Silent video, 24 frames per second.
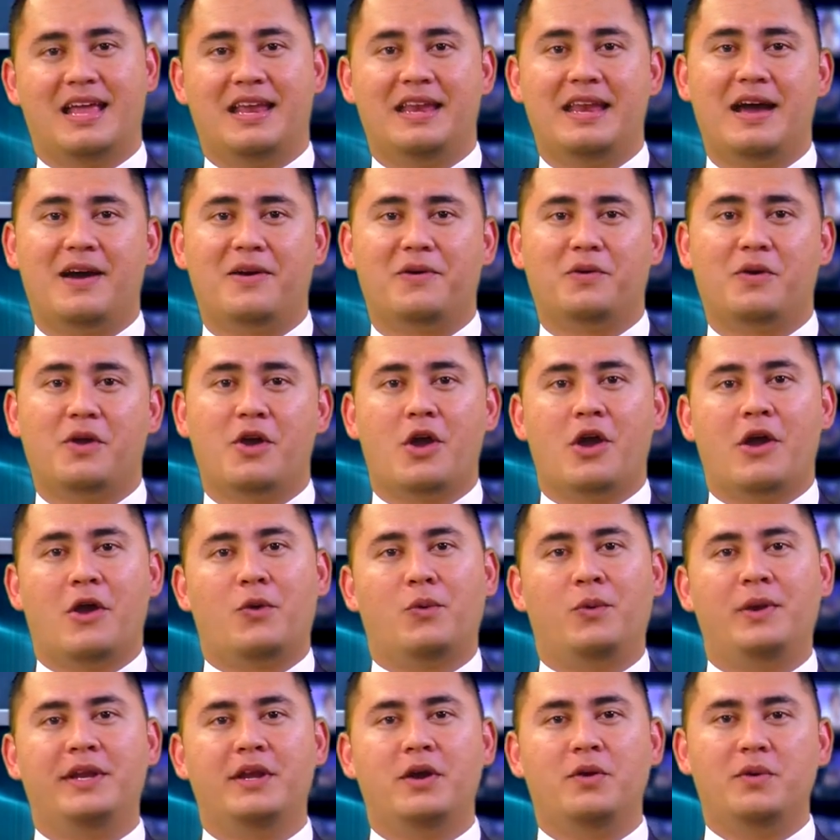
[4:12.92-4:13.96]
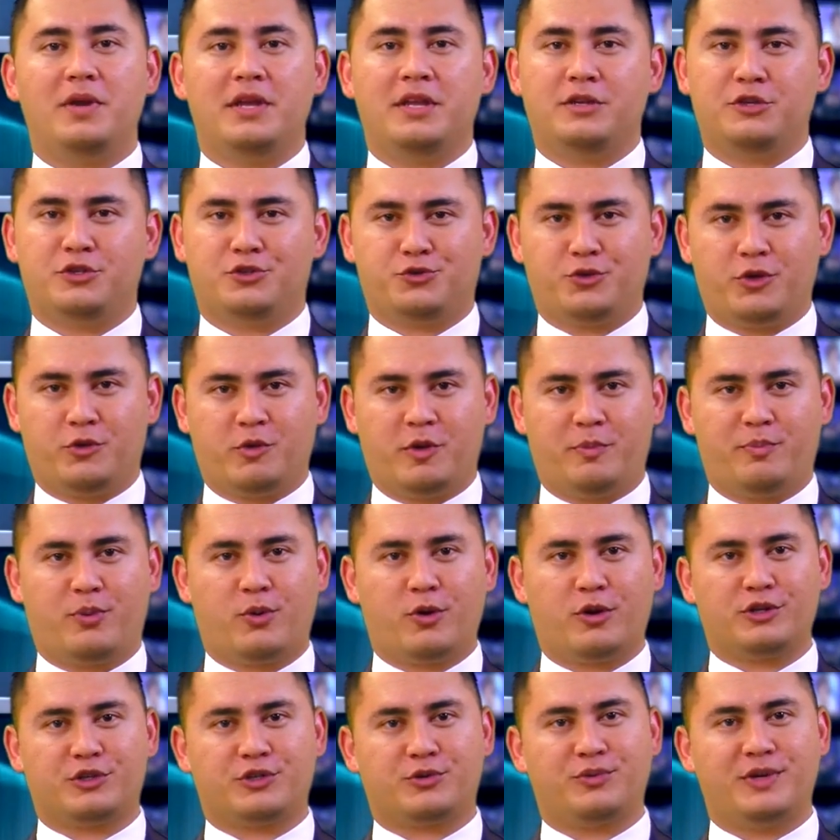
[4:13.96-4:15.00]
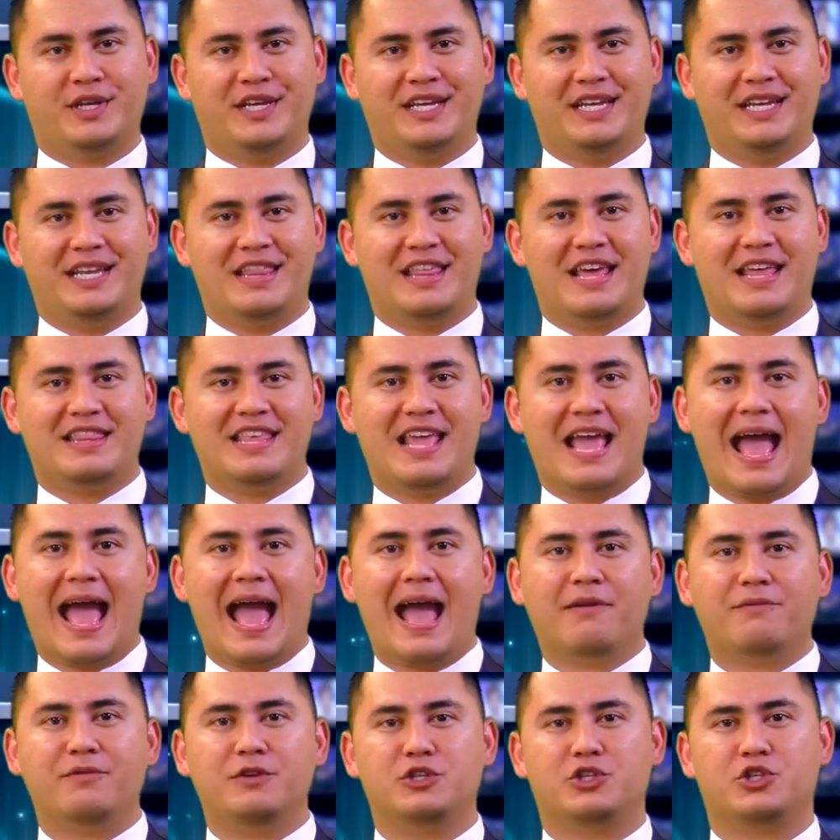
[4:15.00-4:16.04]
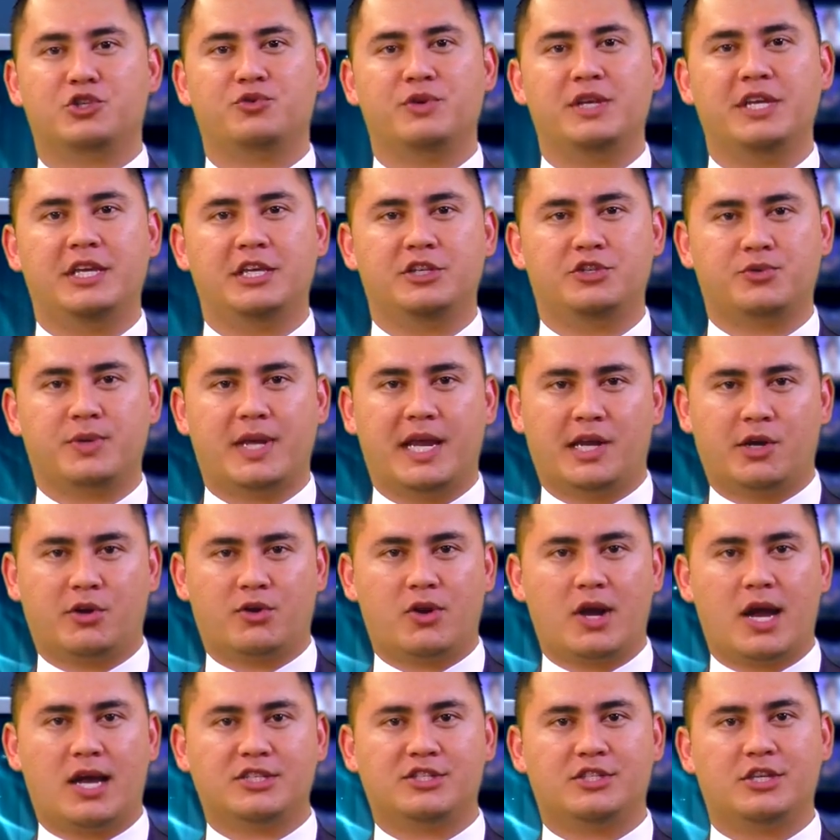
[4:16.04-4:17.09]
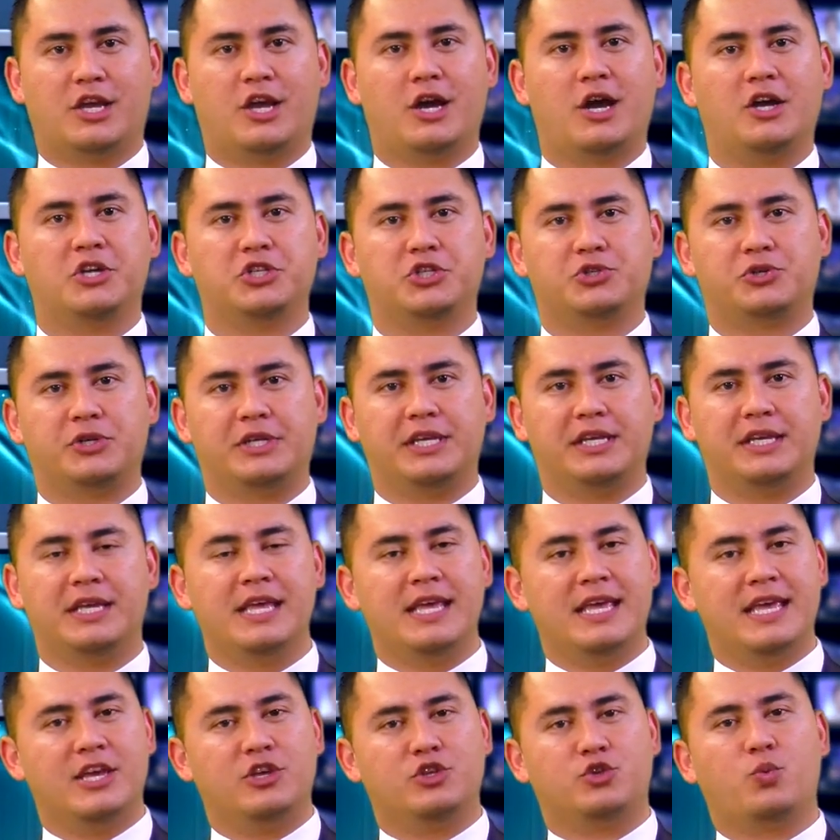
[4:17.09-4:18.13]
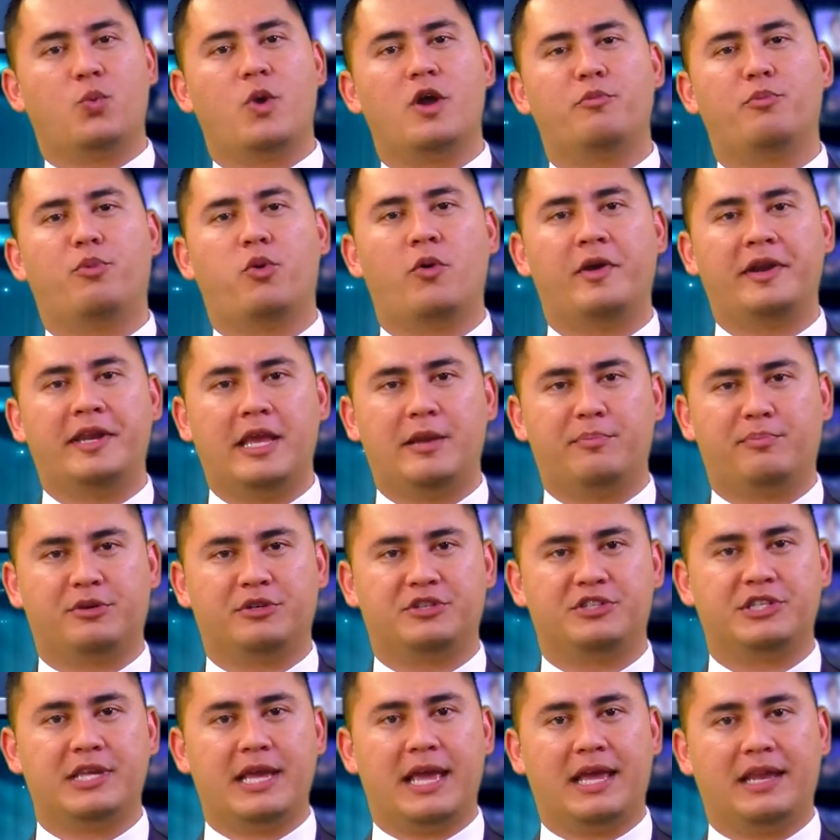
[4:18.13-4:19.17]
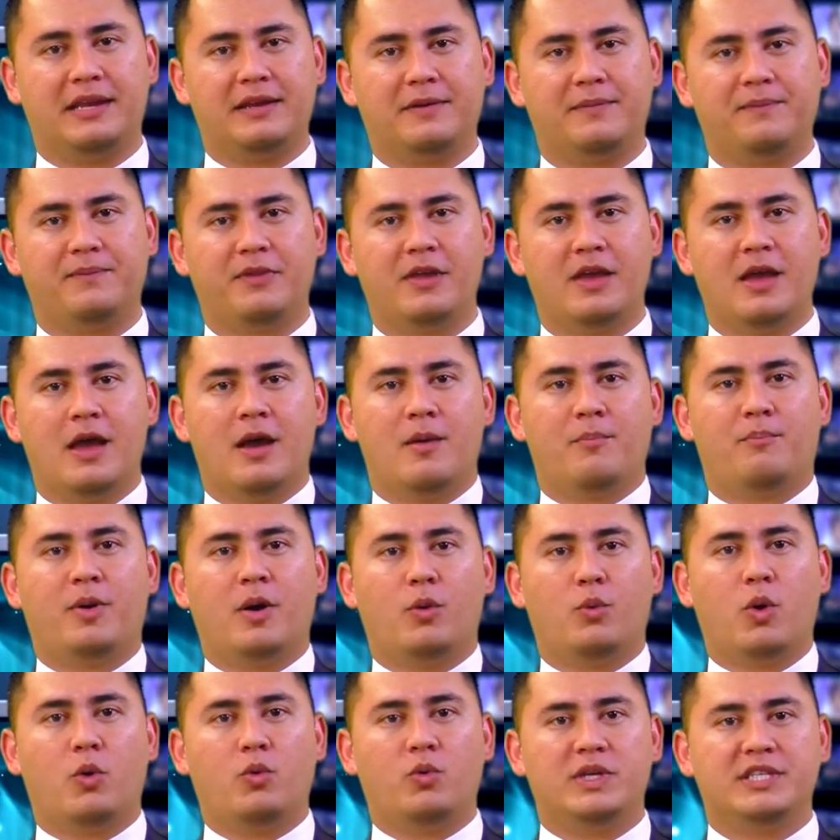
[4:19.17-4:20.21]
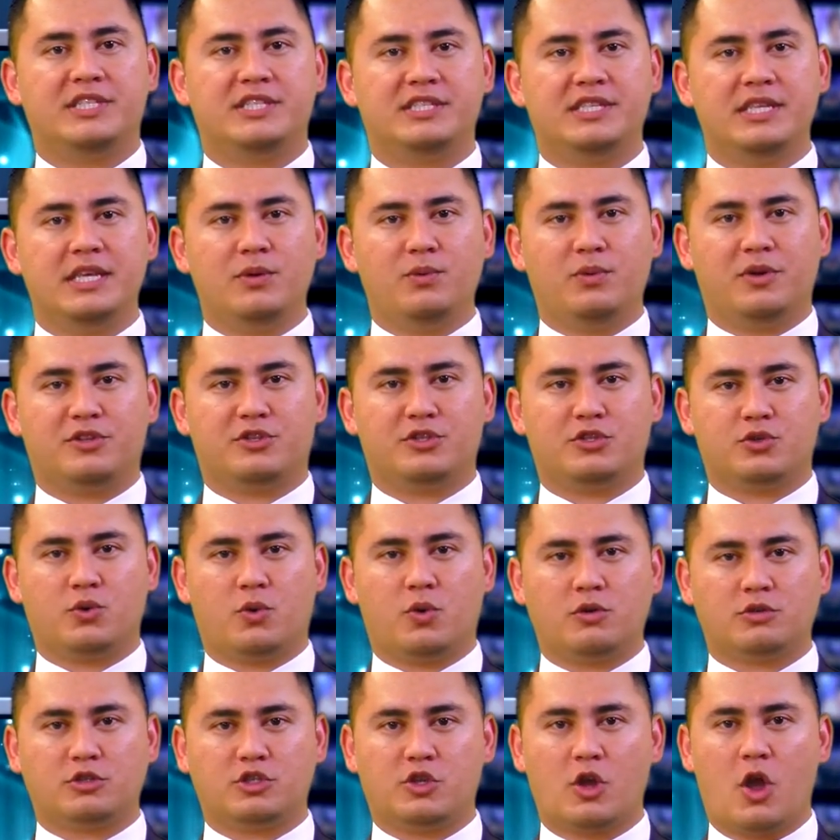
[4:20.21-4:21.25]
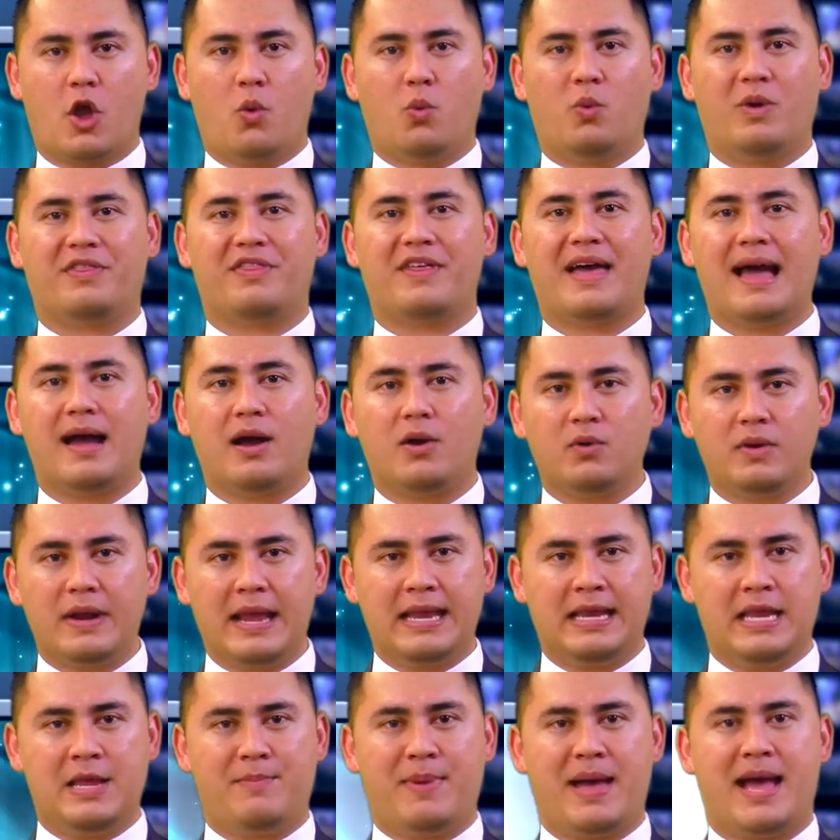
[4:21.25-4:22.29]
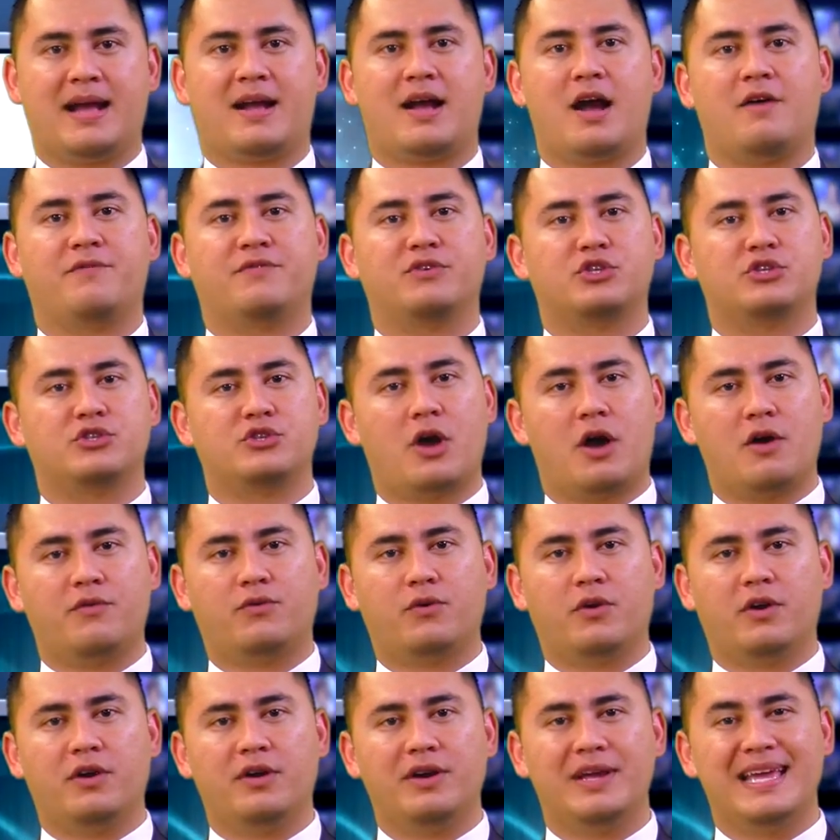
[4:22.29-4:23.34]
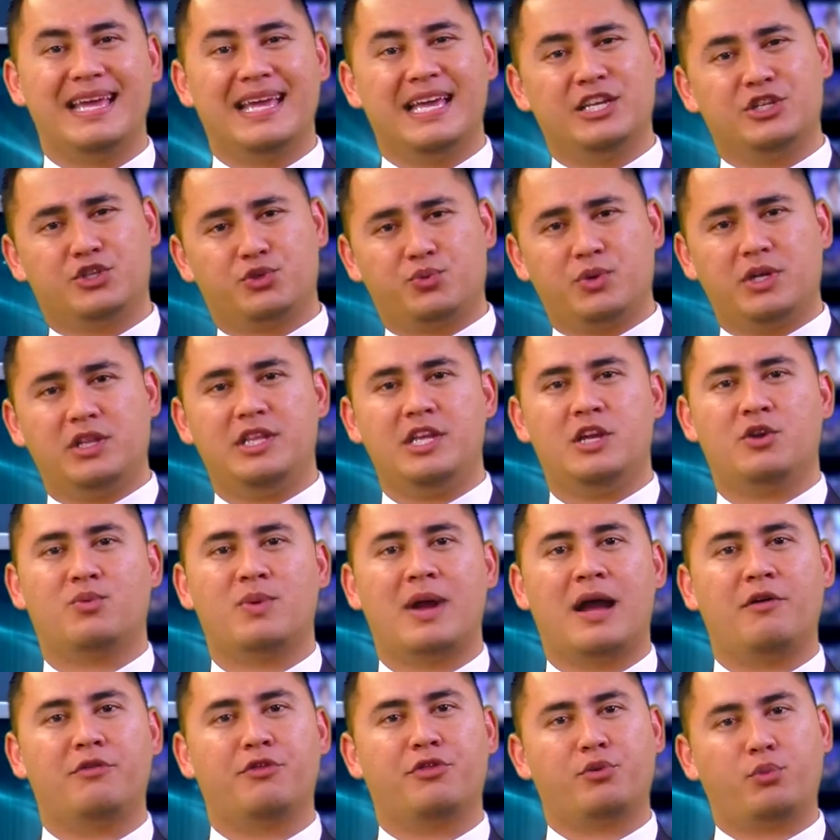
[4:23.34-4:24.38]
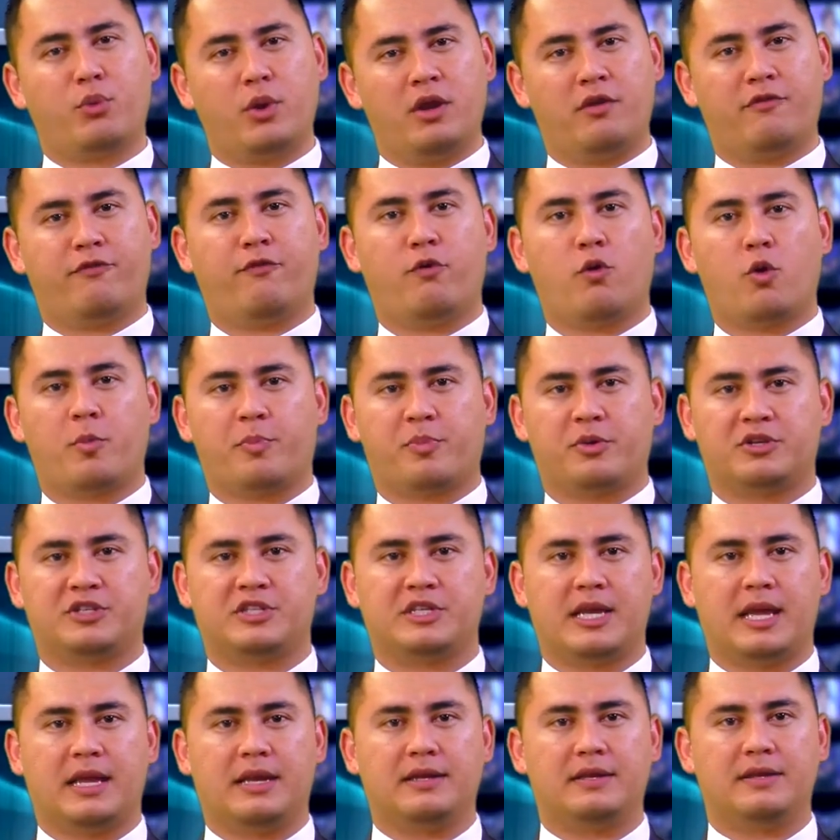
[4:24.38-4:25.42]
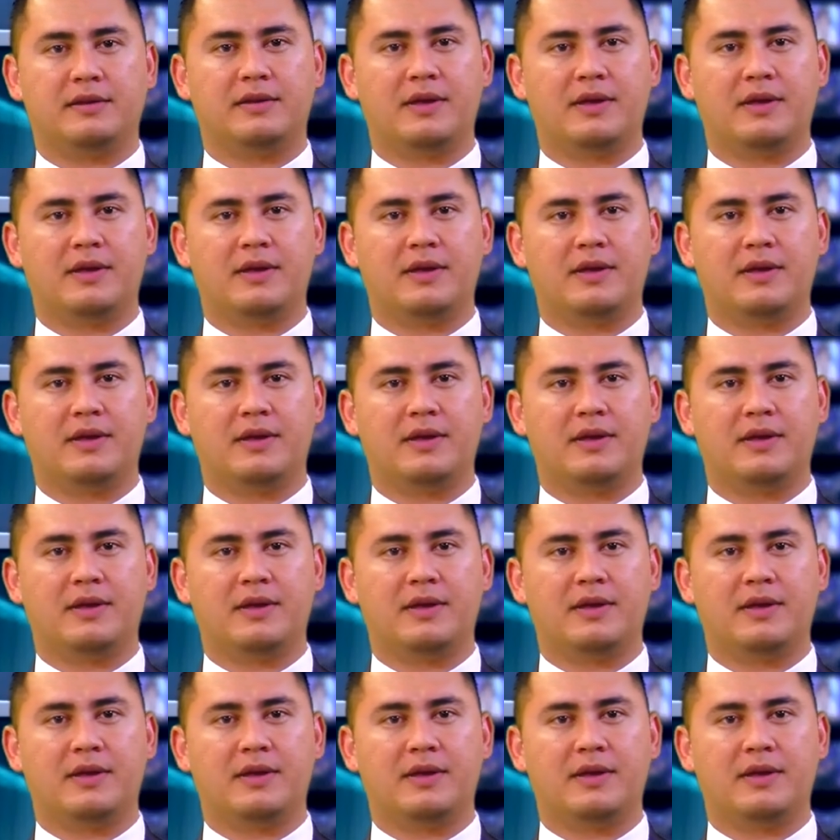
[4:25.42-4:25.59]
Now, we know industry reports read that the average shrinkage rate across the country is 1.8%. But what we see with stores without any back office software is really around 3 to 4%.